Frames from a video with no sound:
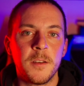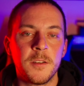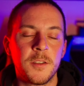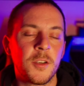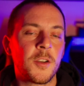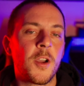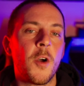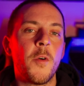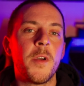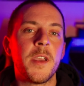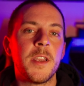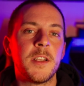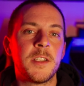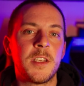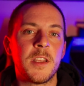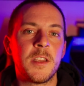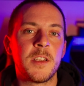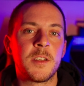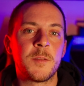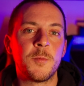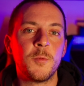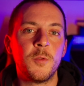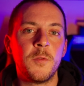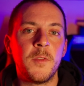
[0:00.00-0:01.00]
So going into
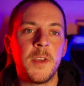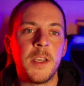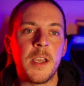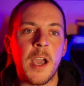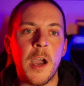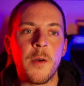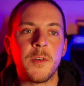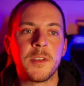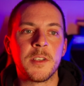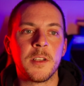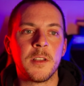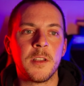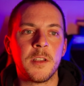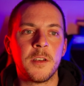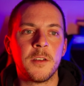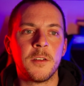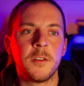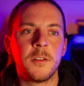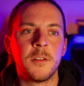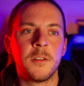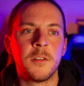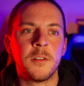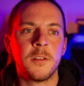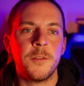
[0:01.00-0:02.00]
this movie, I was a
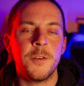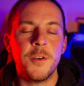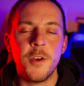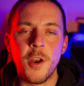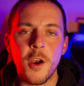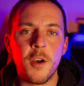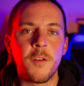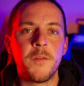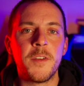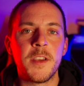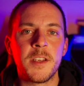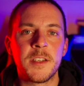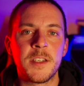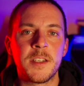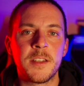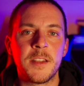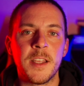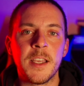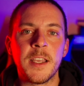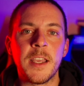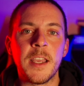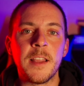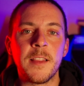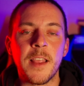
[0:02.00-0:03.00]
little nervous
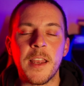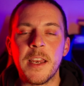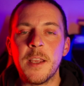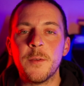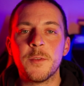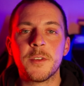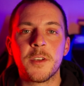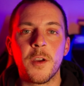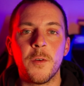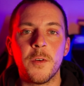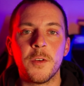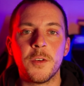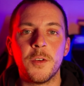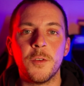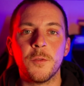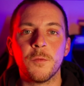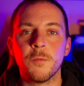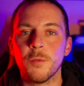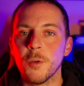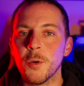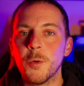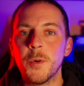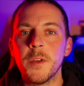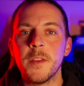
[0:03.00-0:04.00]
thinking that he was going to
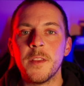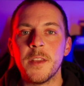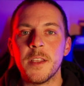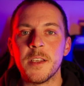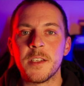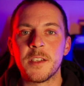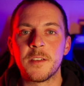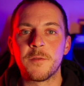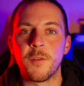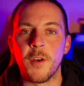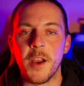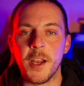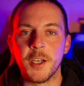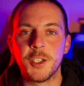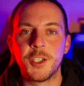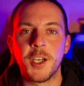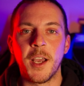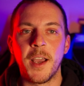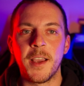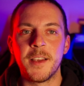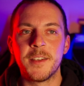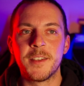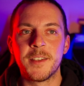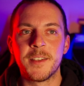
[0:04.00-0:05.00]
ruin this
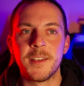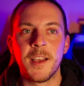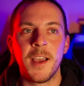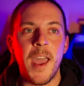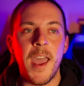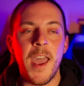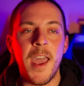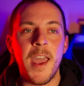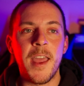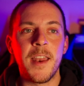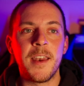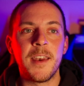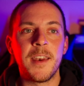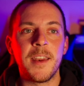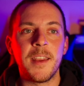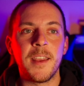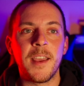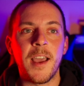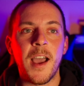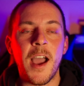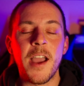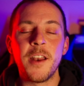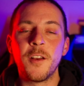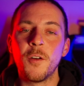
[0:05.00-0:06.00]
franchise, and
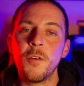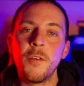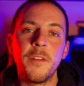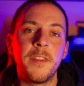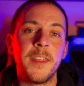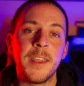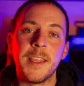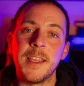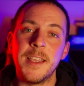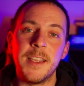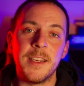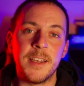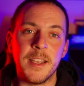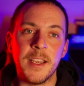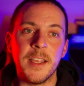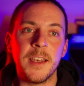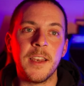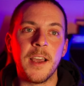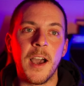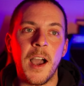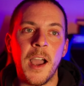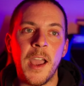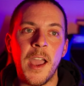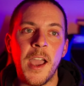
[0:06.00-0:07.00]
I don't think he
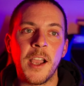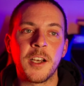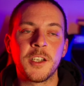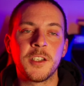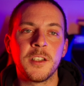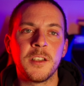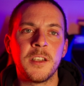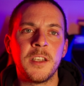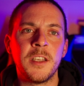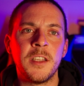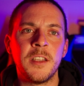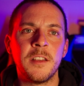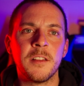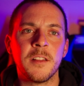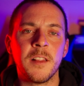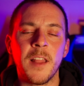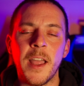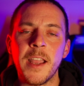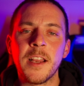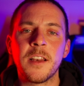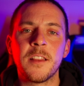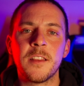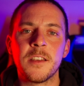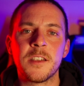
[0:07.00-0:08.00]
did. I actually
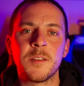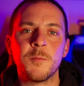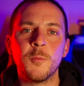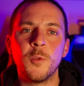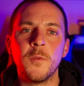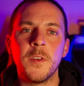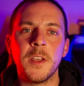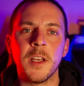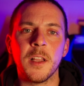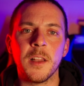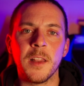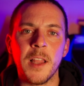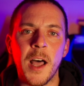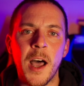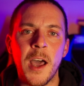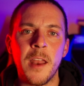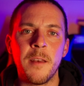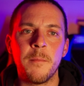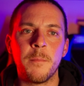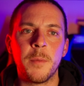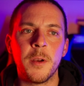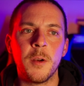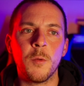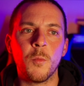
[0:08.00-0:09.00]
liked this movie a
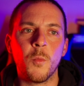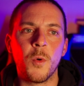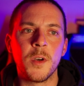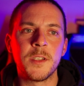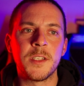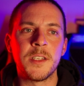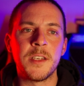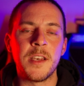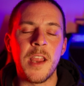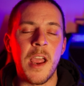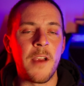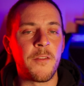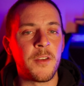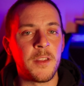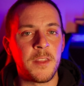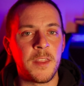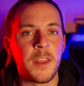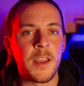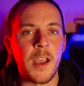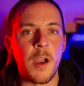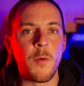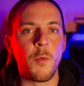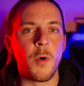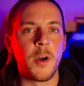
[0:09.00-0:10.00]
lot, but it wasn't
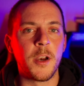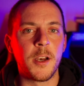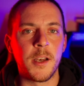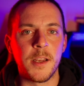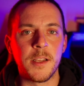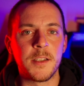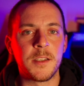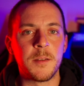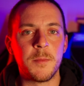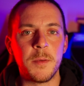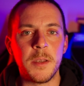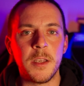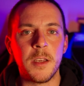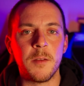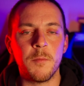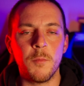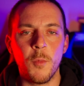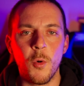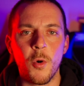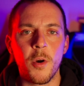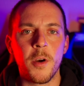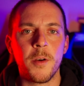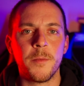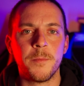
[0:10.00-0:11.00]
everything I wanted it to be and
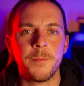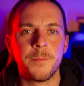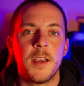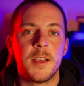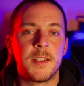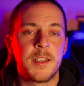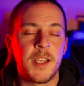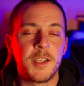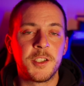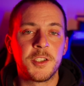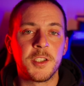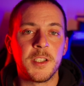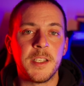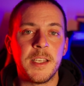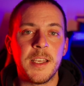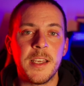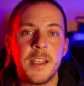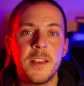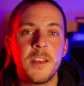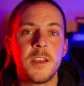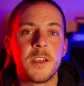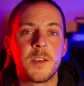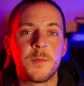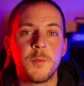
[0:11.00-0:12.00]
more. Essentially,
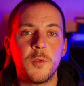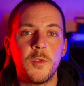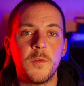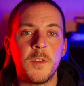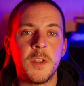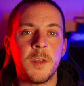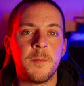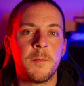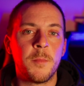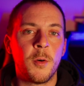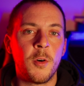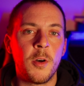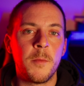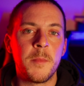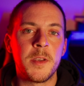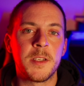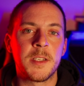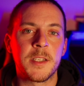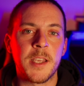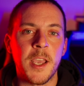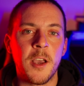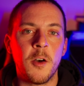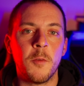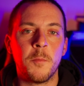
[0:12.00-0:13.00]
in this movie, Paul
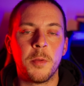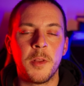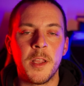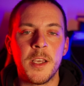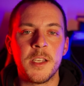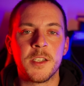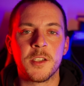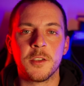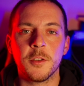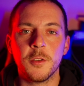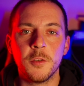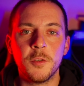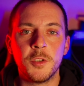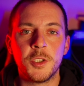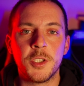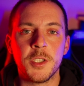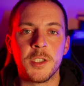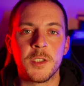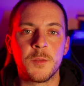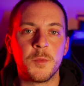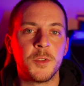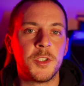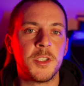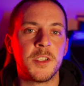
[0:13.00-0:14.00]
Mescal plays
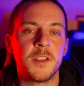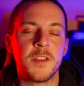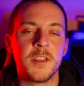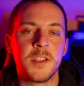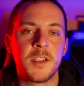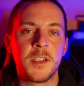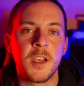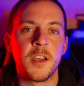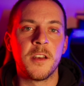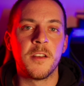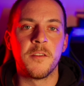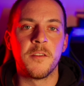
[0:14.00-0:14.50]
Lucius, which is the son